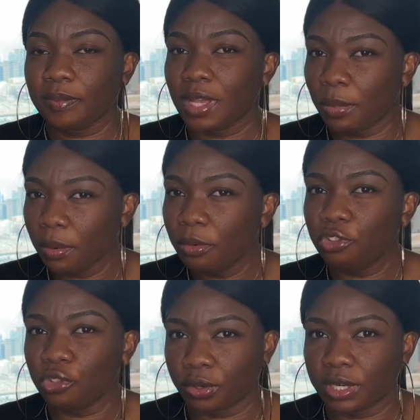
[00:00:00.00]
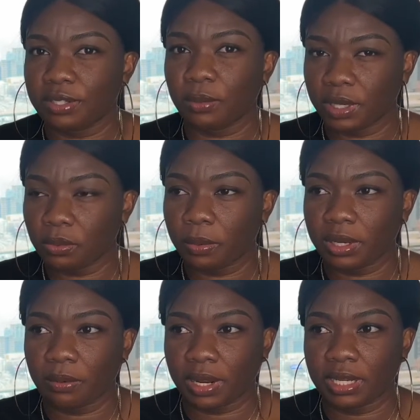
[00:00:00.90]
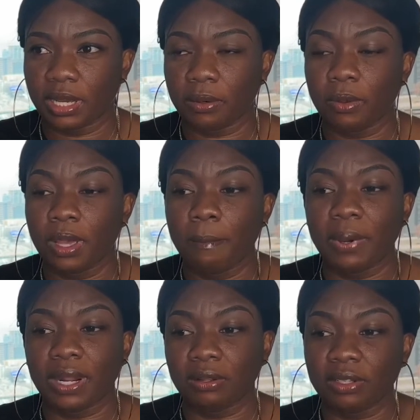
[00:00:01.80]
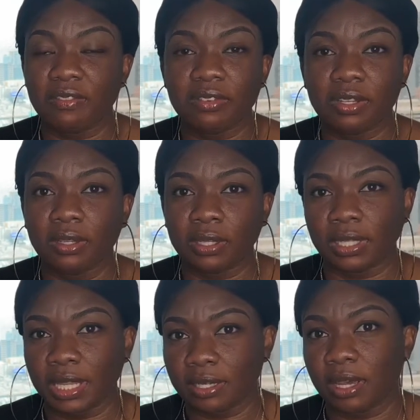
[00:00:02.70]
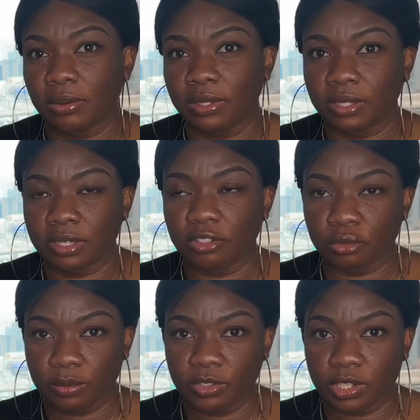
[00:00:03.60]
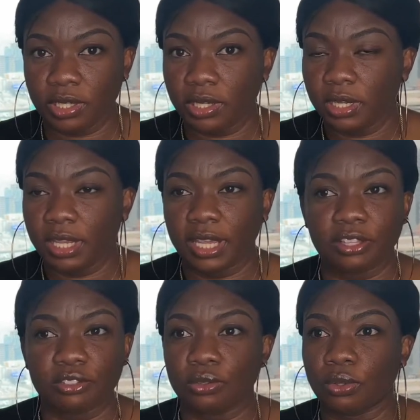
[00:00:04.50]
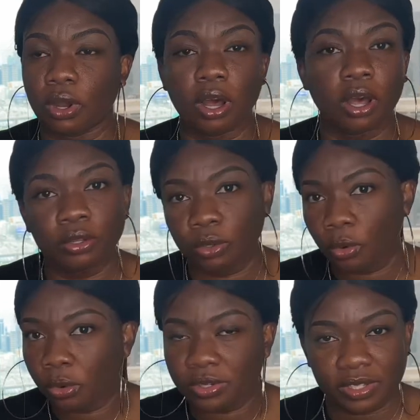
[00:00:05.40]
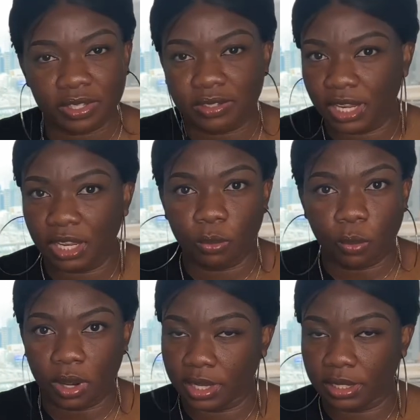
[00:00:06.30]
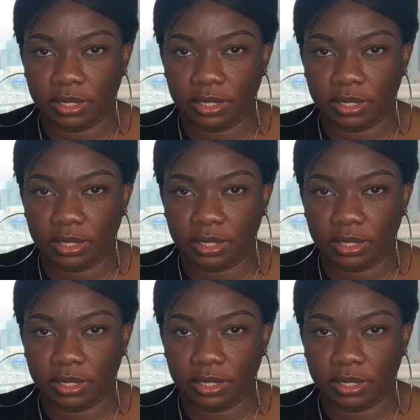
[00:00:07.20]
I'm almost sure it's $120 right now, but I'll leave the link down in the description. It's all the courses in one.